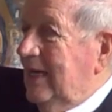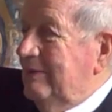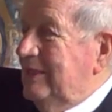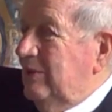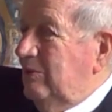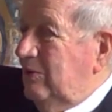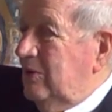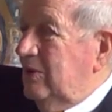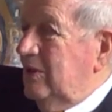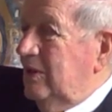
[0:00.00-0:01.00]
I mean, they were
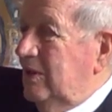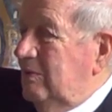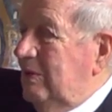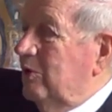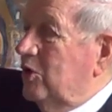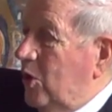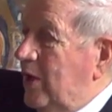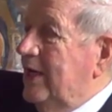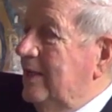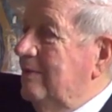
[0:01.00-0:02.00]
we were
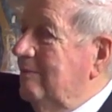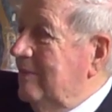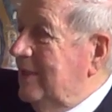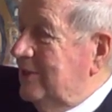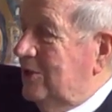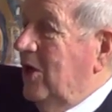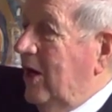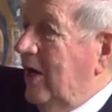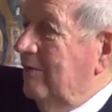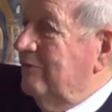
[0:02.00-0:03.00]
going in
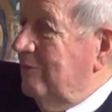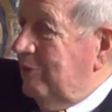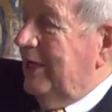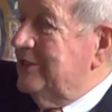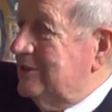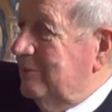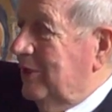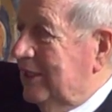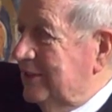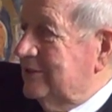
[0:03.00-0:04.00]
car from place to
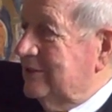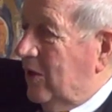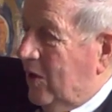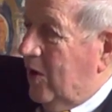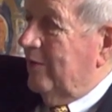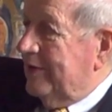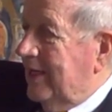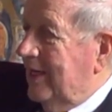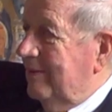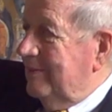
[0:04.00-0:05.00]
place all the
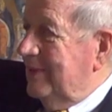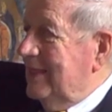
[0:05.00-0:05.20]
time.